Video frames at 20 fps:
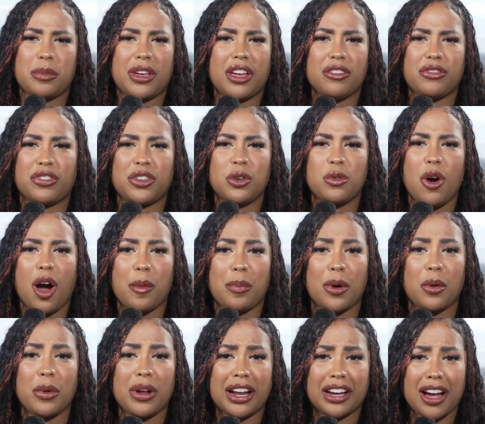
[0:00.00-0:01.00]
are going to be a few
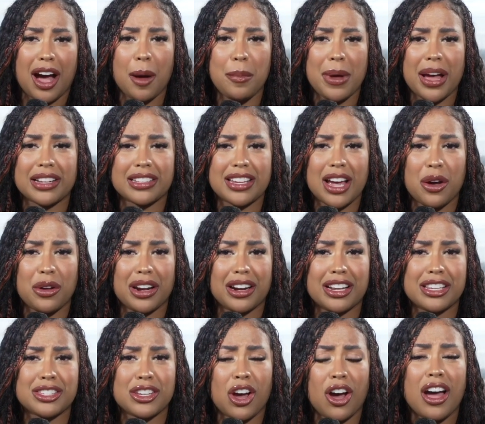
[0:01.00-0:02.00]
up. And when I got back down
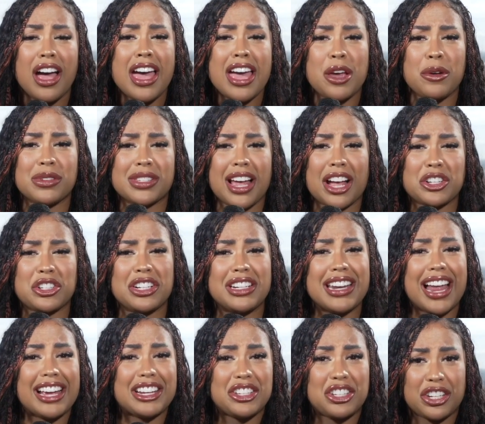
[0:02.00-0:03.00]
and I saw it was actually
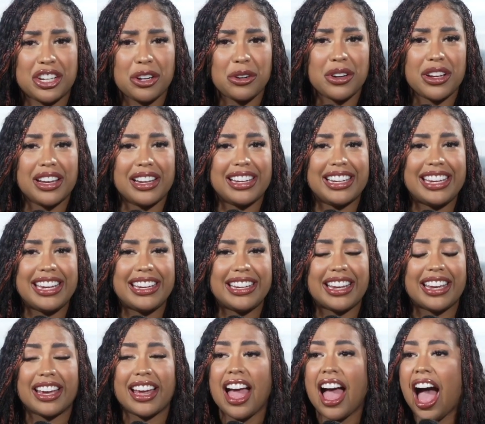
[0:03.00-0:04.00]
Nigeria
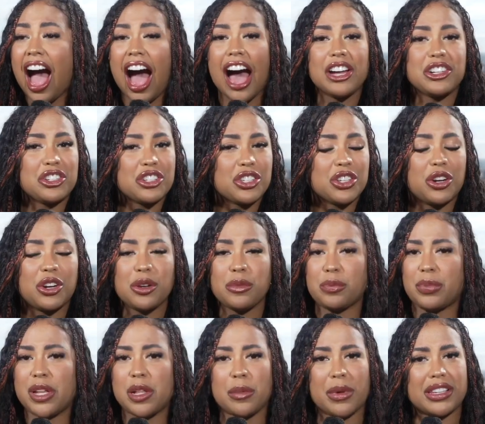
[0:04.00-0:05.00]
leading, I just
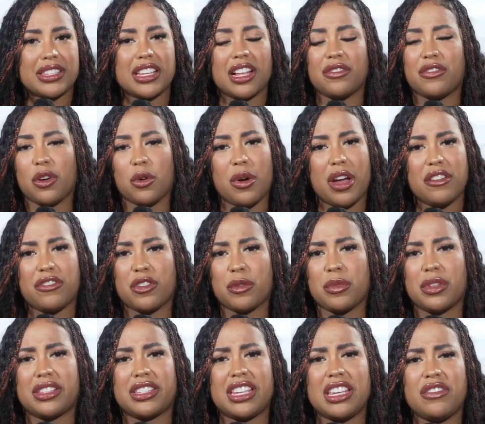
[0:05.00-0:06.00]
couldn't peel myself away
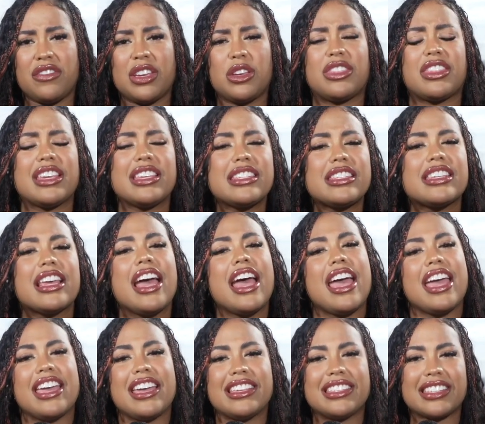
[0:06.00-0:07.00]
from the TV. This
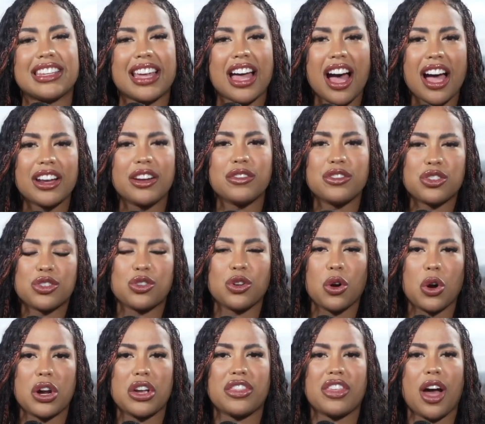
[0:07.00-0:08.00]
is the kind of
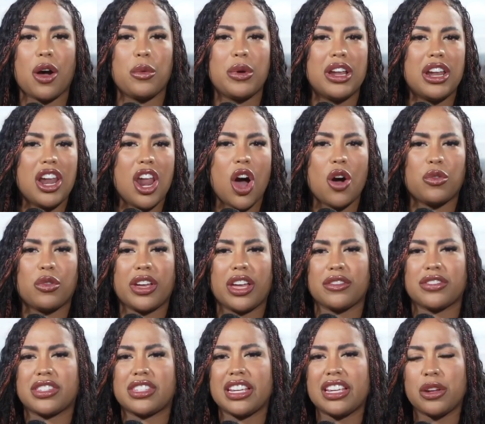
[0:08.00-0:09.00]
story that we love. We
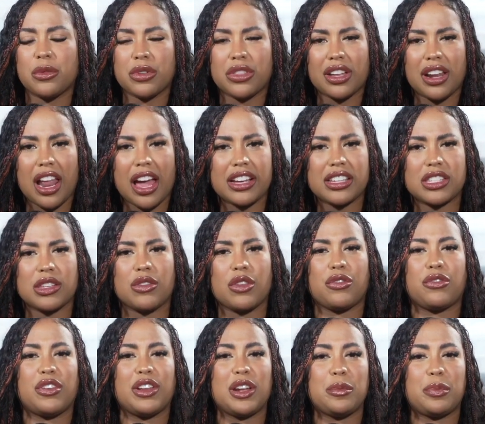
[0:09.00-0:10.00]
have seen it with the likes of
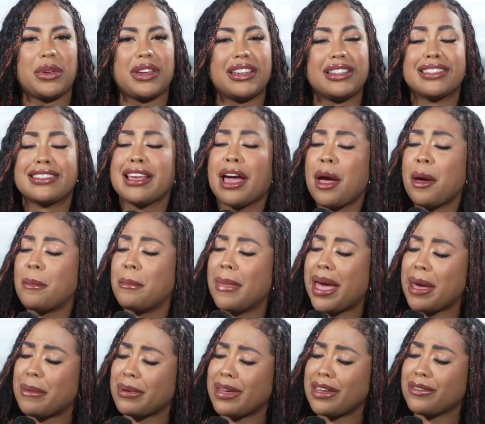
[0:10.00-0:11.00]
the Philippines,
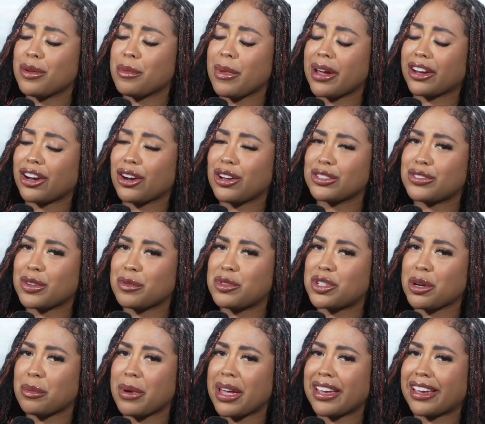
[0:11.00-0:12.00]
maybe even my girls from
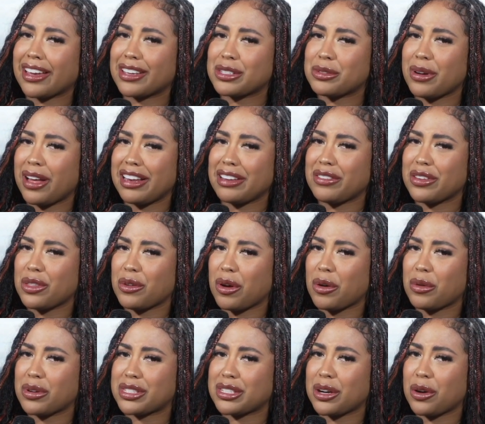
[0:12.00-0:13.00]
Jamaica as well, mm -hmm. even mm-hmm. though
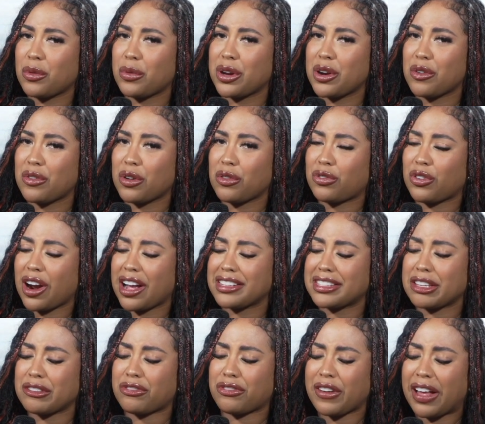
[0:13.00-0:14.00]
it wasn't a win over
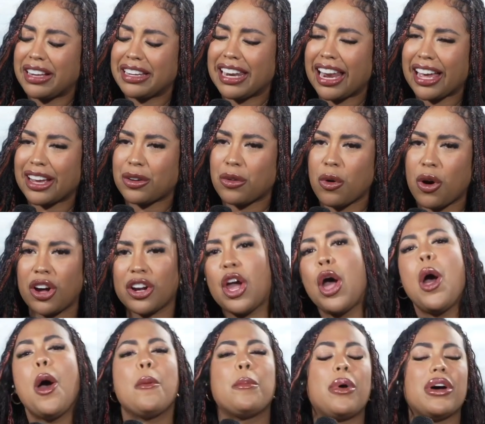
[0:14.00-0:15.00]
France. It felt like one.
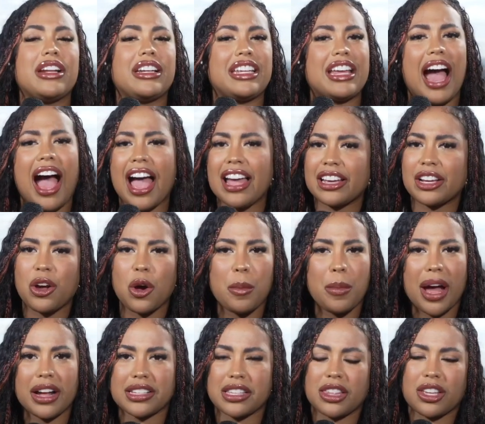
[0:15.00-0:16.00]
But I go
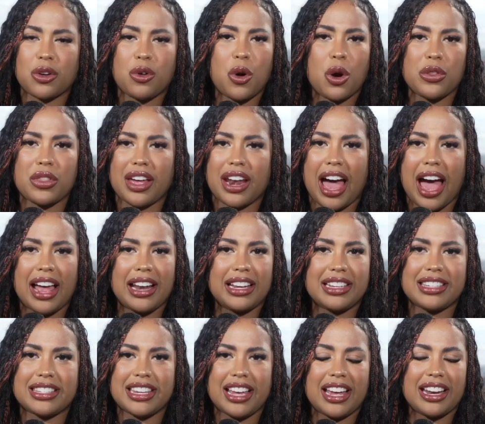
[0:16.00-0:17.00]
back to the quote that
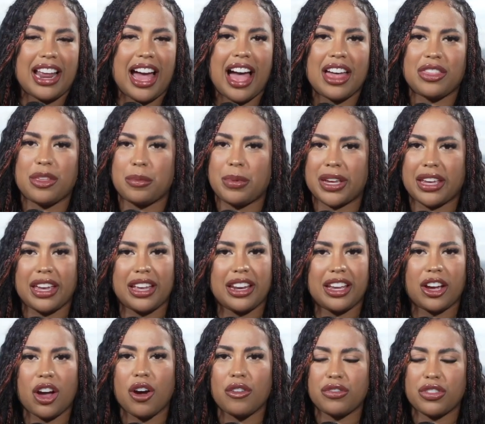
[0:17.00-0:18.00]
Ali said at the
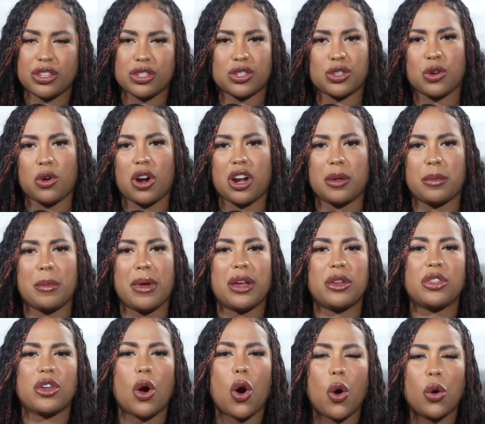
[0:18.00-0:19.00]
beginning of this
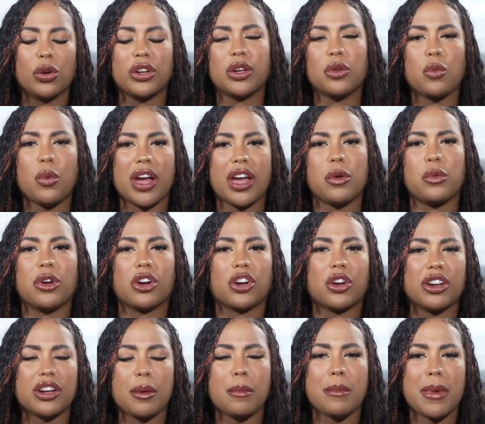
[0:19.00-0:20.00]
tournament. The only way we're
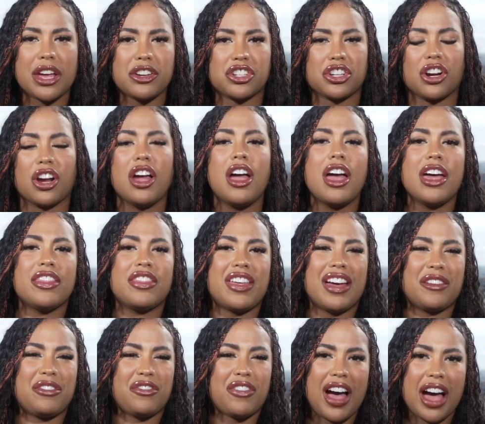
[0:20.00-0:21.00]
going to measure
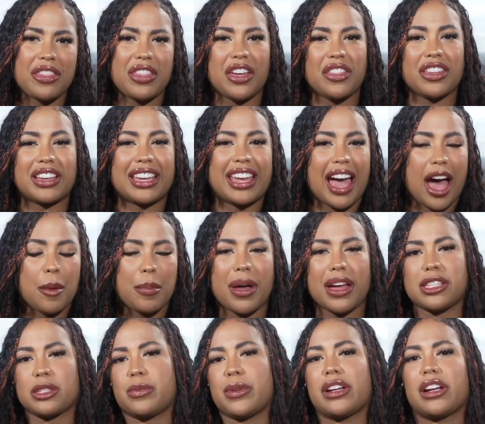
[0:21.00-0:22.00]
the fact that the gap
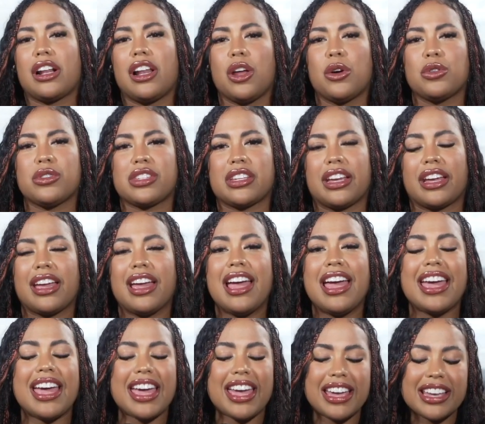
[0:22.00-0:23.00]
has been closing
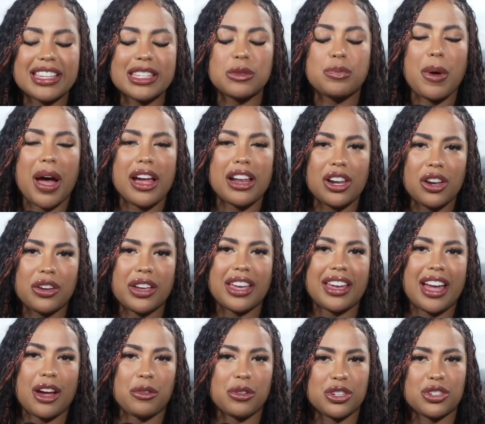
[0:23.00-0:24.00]
is by
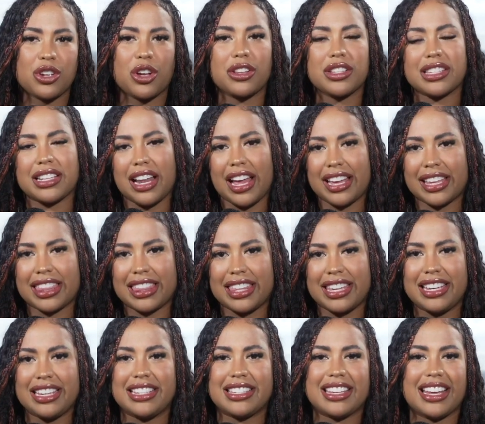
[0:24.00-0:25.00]
looking at results like
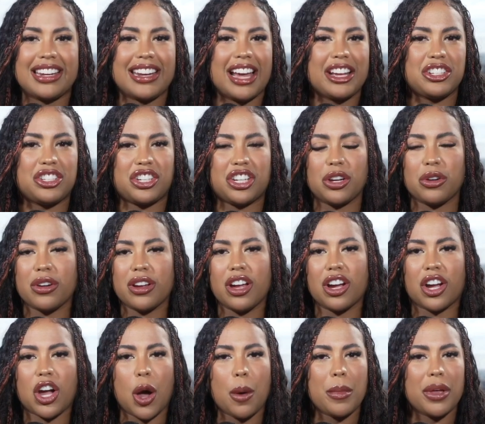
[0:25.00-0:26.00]
these. And
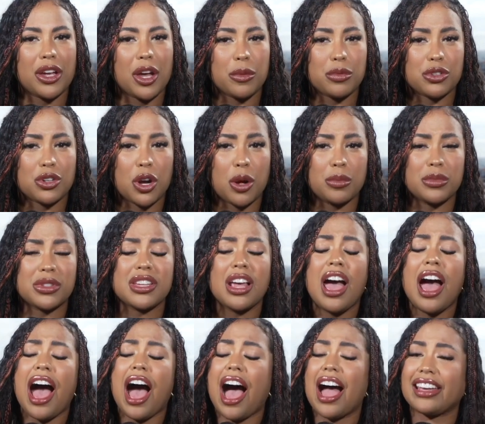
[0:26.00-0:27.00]
Nigeria coming up trumps
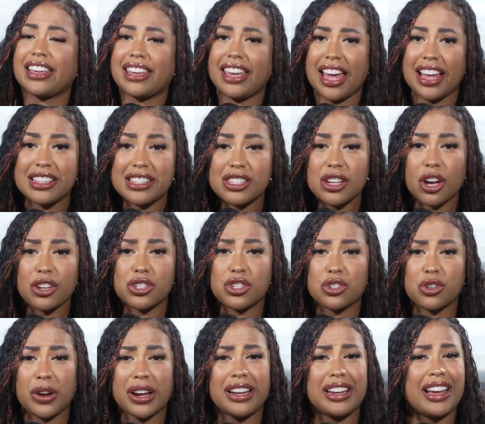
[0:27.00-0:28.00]
against
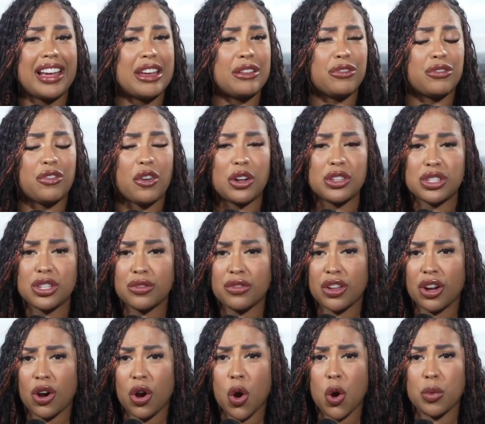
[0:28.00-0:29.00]
Australia in front of
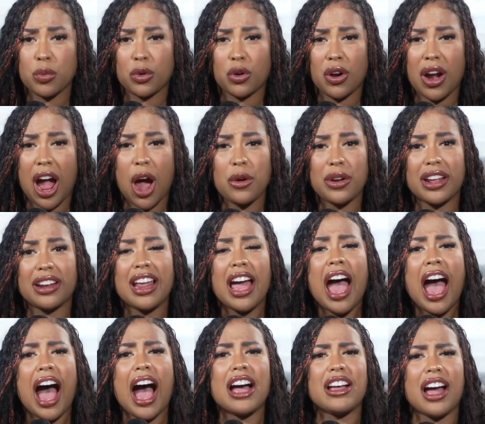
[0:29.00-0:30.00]
their home crowd and
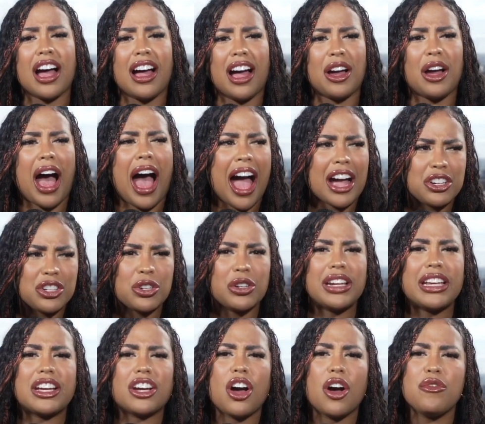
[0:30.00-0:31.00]
a, a, a
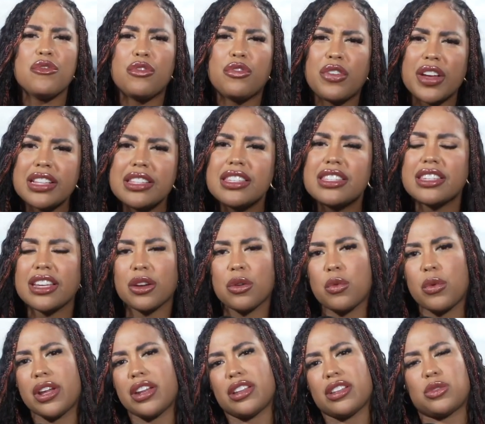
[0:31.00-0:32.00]
actually
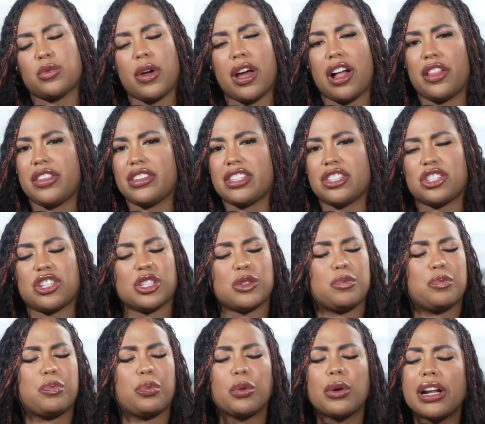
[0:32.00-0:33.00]
convincing win as well. This is
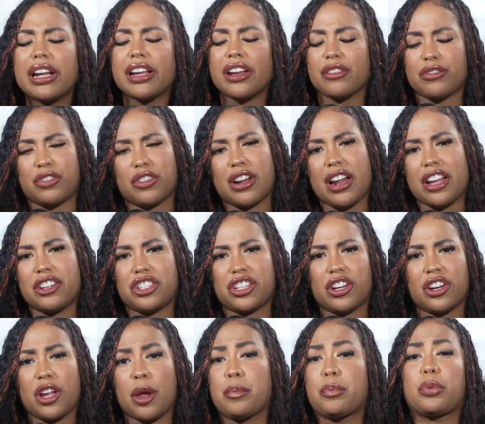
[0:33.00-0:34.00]
just brilliant for
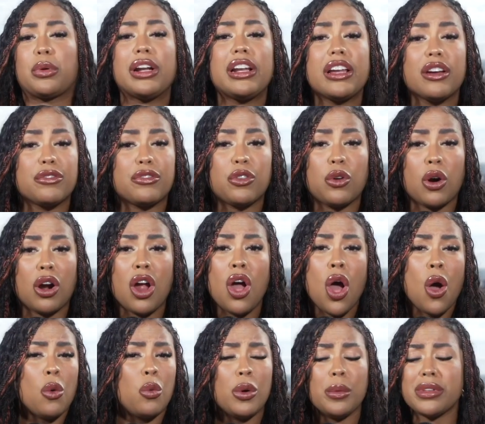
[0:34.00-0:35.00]
Nigeria, brilliant for
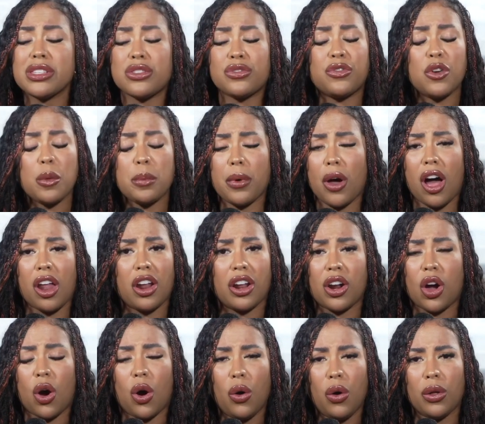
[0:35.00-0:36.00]
women's football
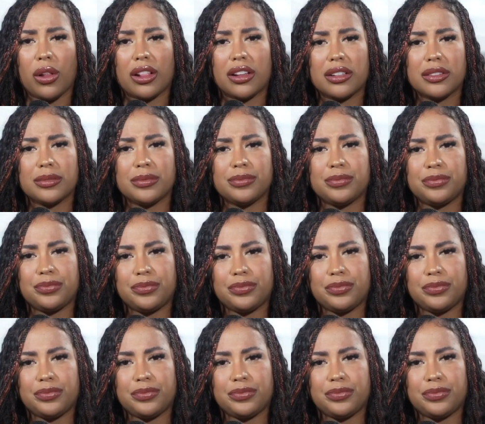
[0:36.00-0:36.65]
on a whole.